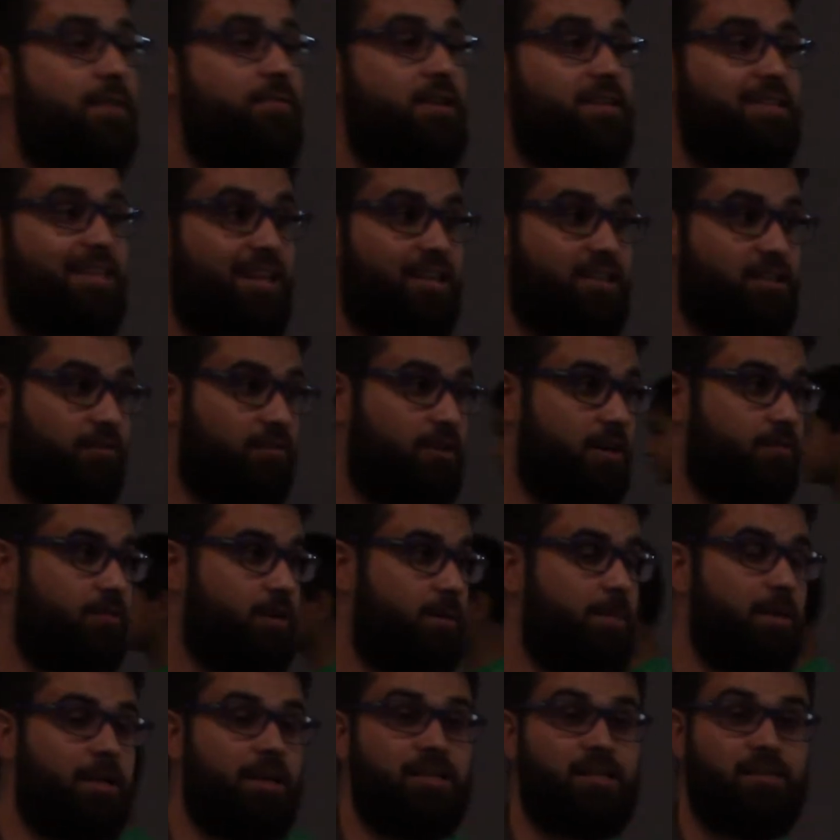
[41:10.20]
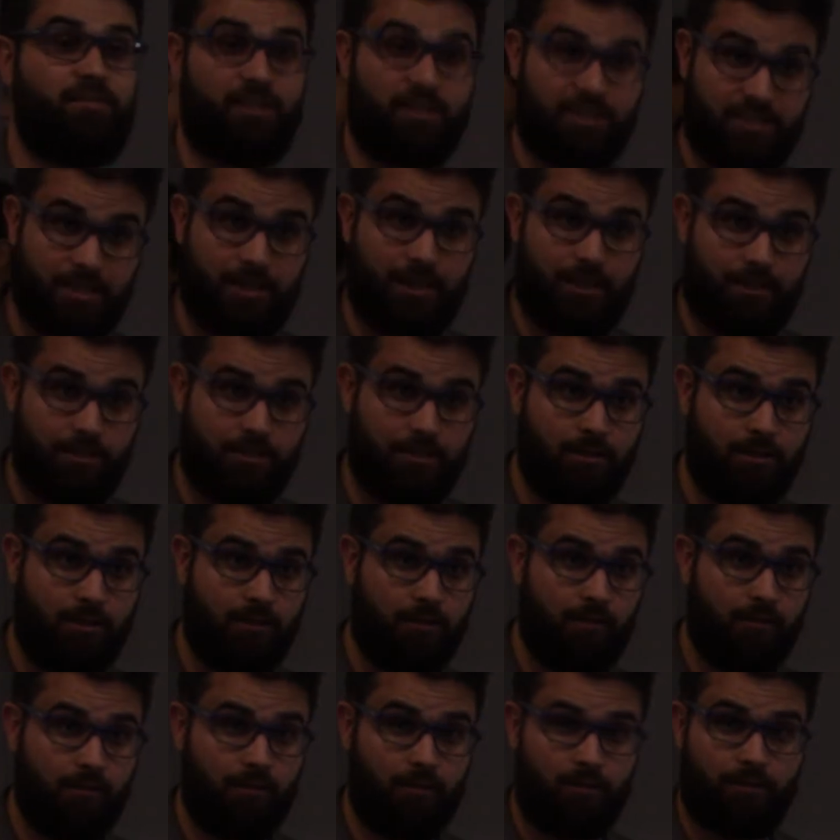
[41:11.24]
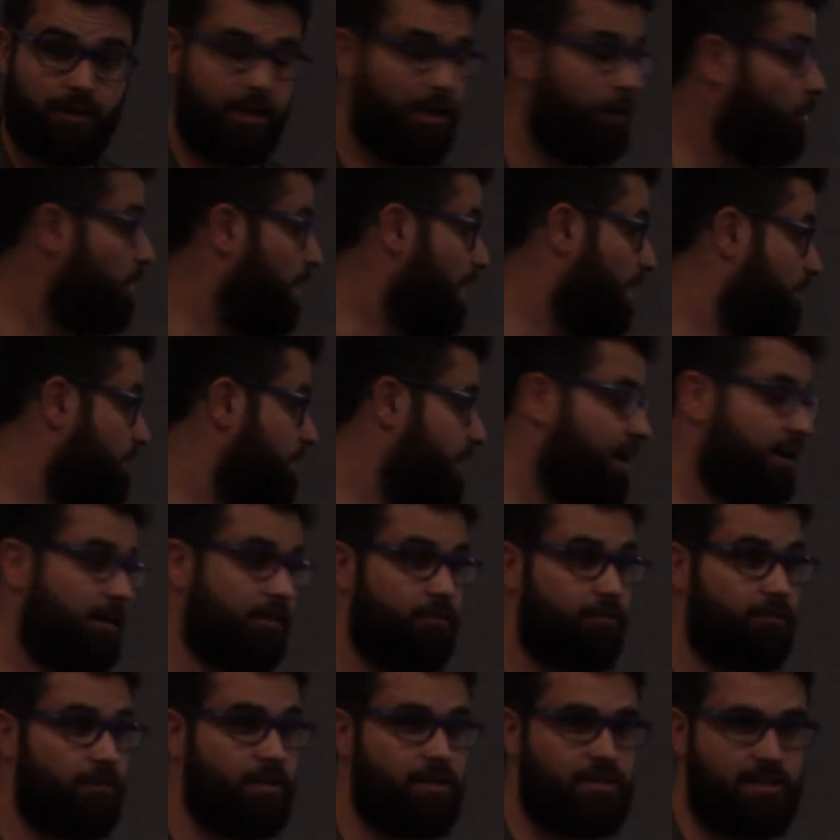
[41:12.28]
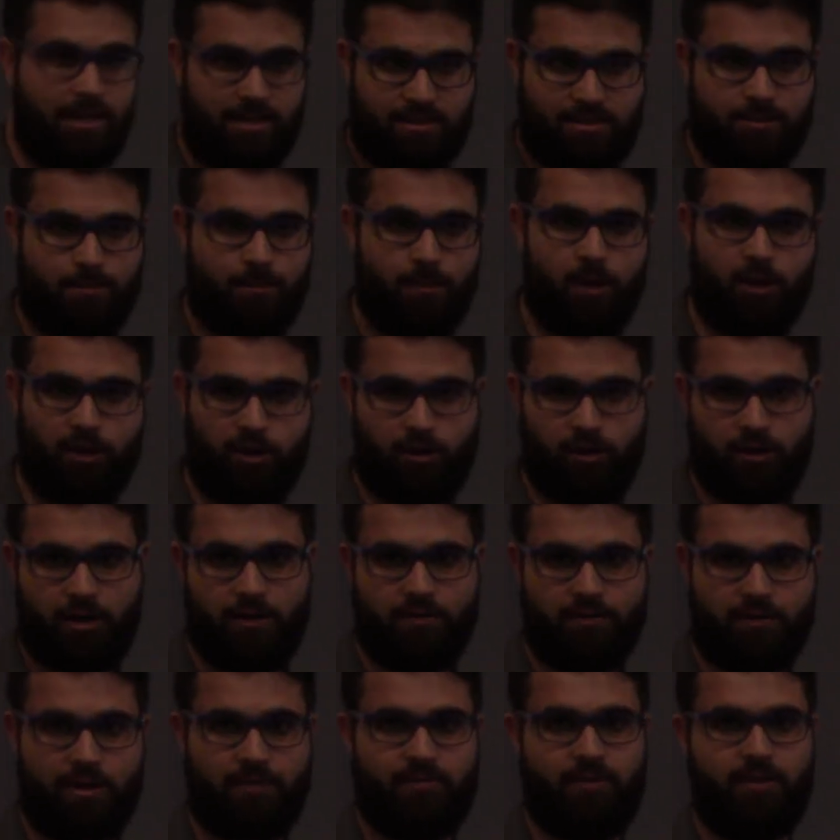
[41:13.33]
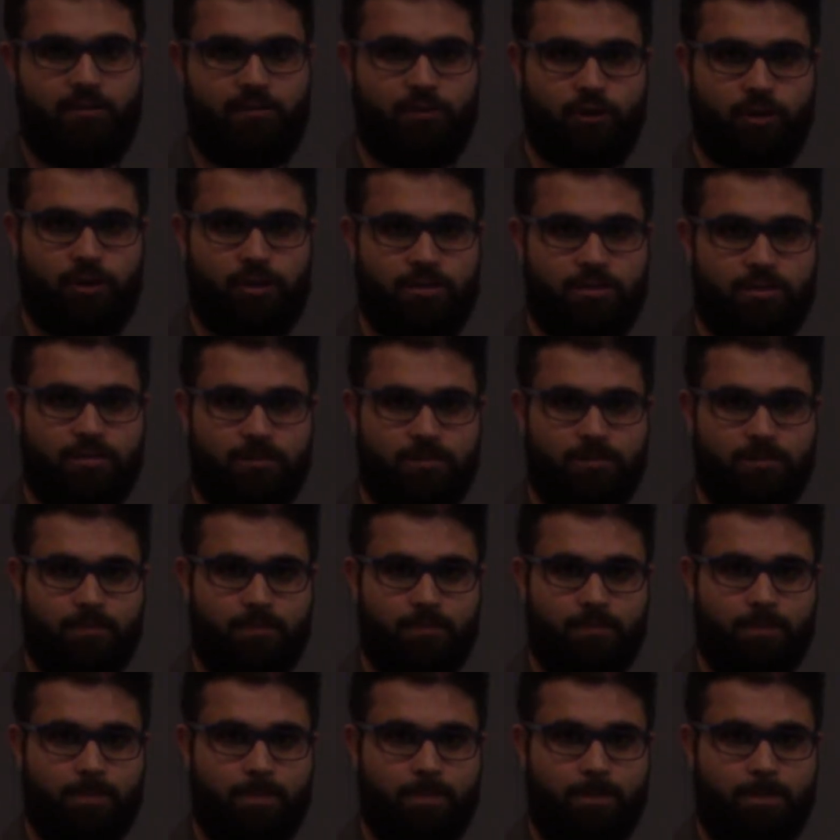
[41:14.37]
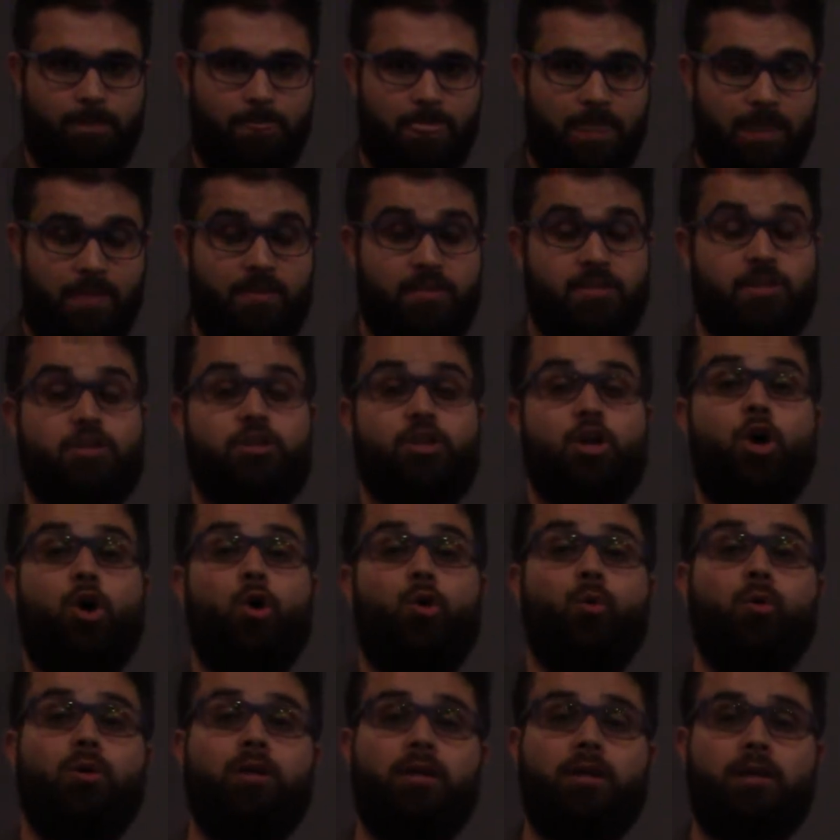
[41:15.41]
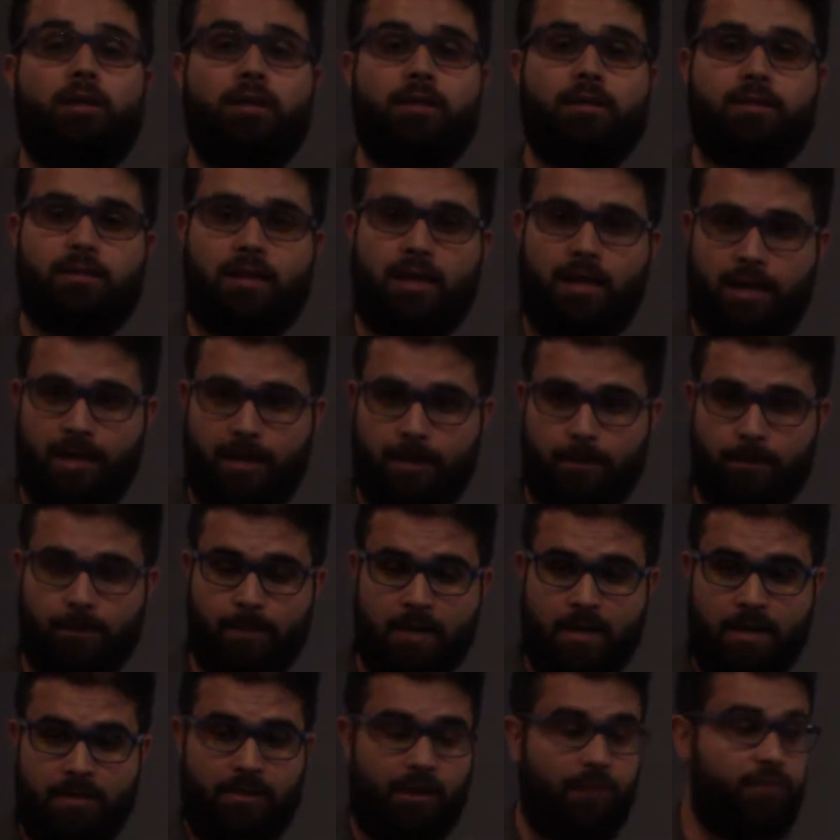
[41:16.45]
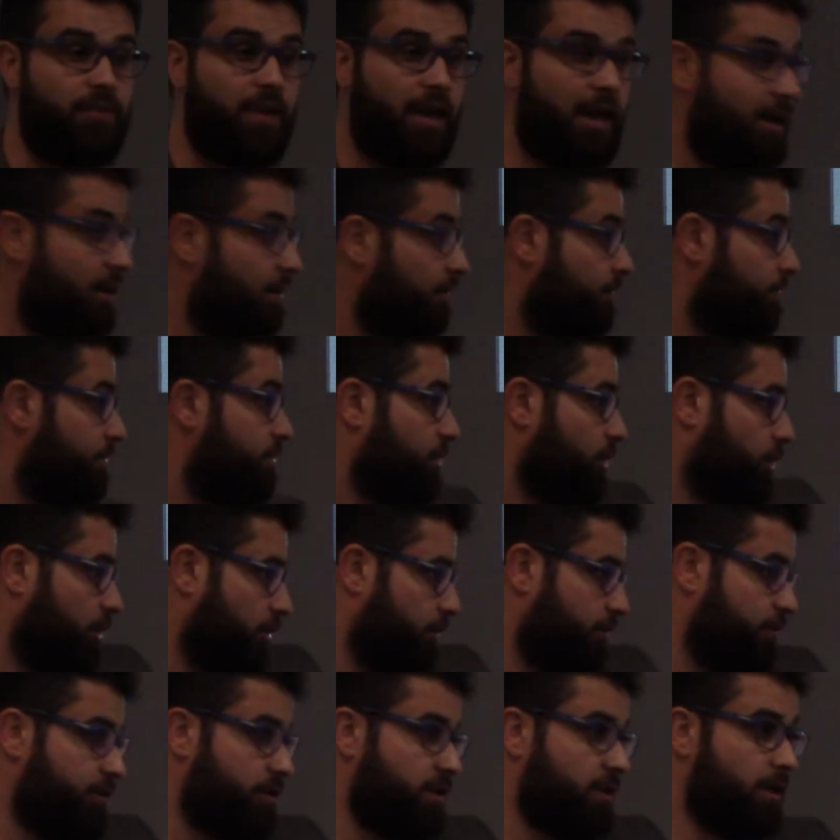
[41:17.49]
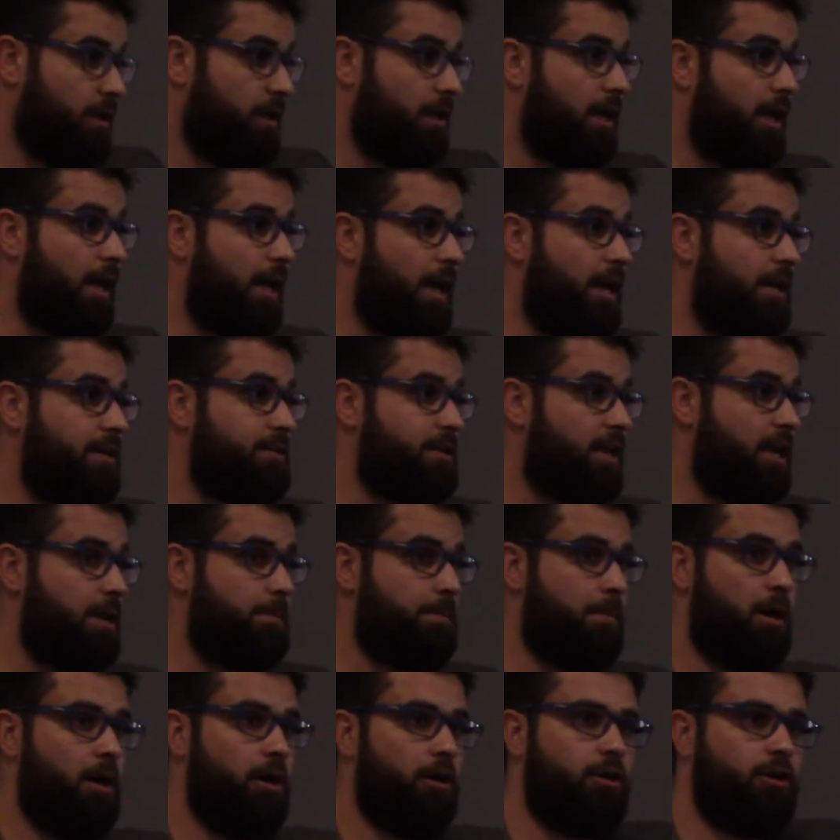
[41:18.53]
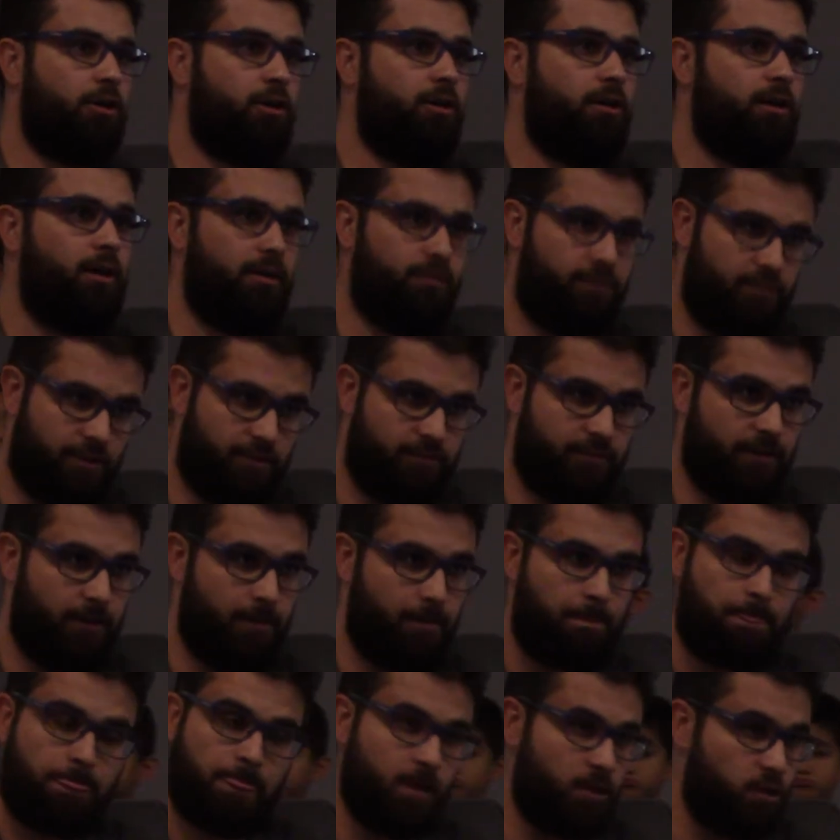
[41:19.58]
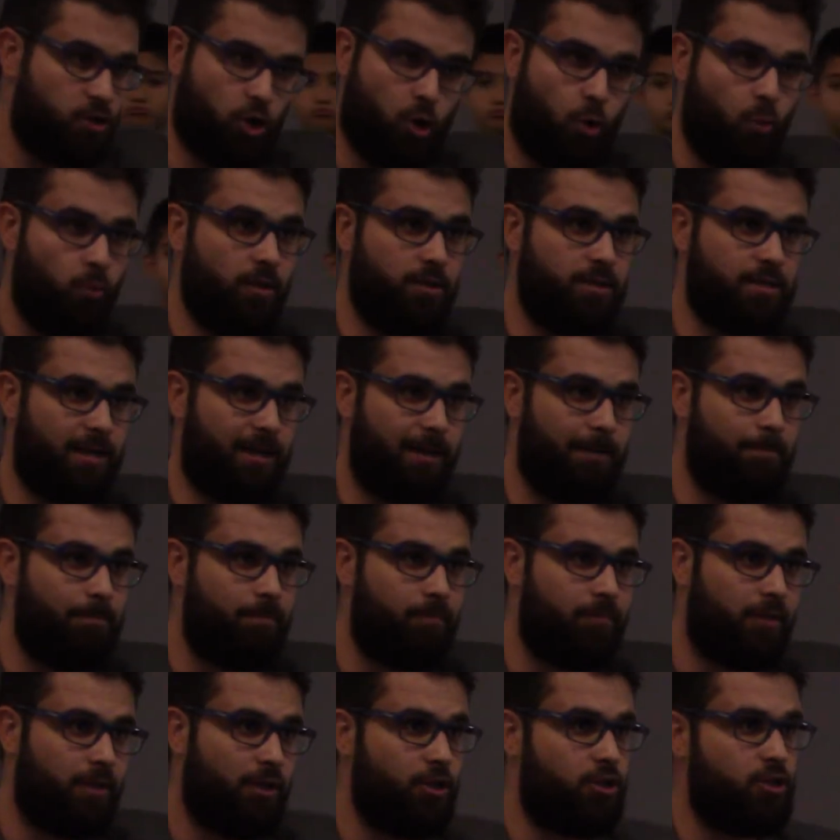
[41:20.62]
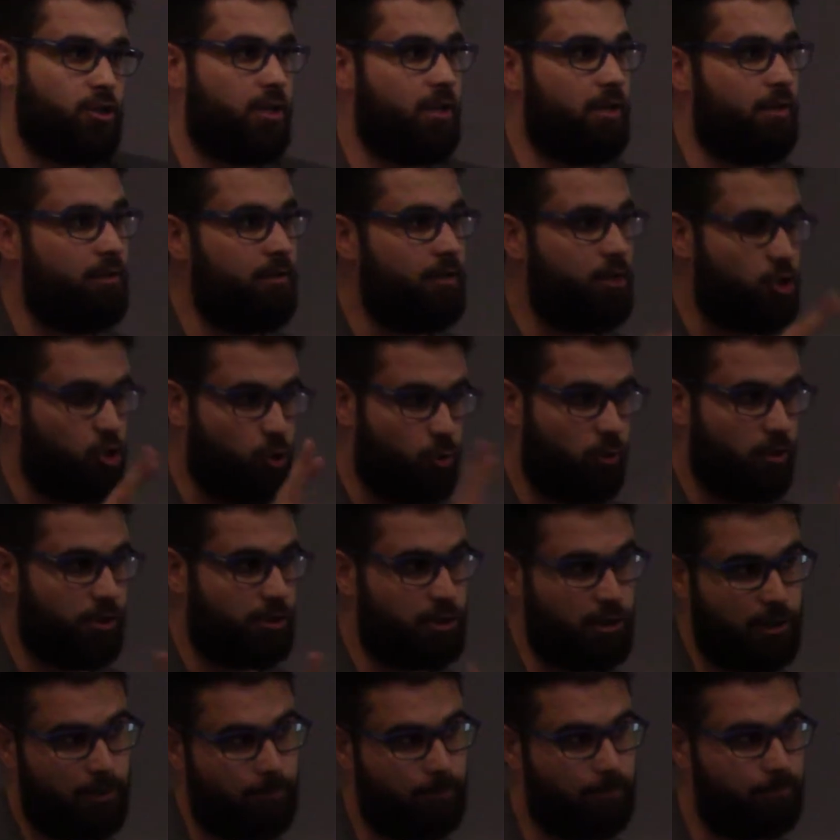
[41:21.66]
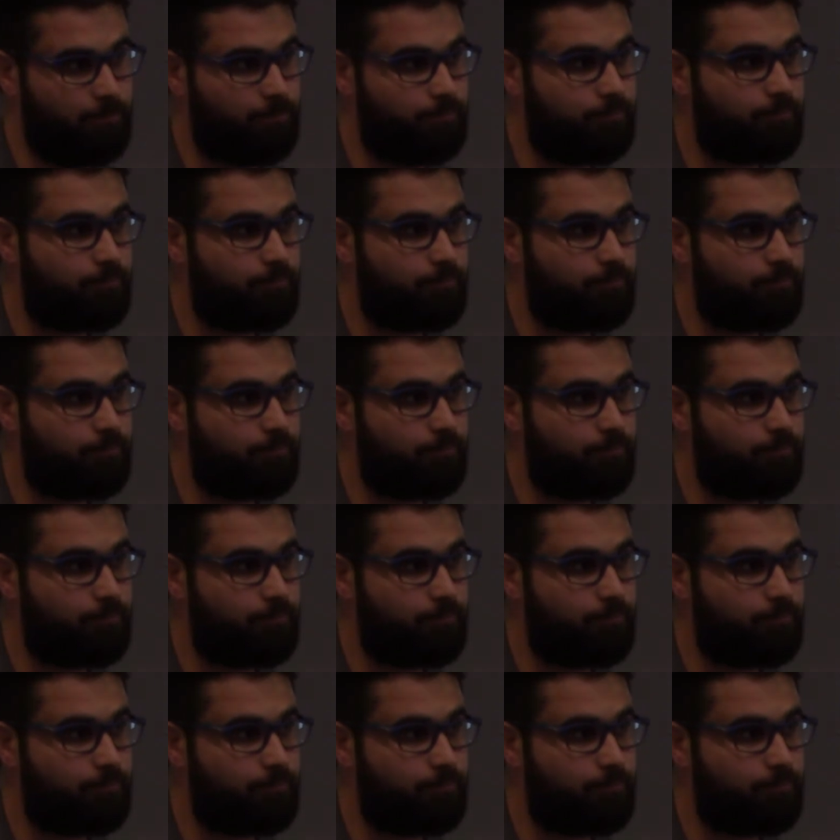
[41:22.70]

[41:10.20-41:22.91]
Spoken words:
have the status of rafa', because if it did, then it would have the alif, because that's the marker of rafa' for it. And this is the only time that the alif serves as a marker of rafa'. It's the only time. It's in the dual term.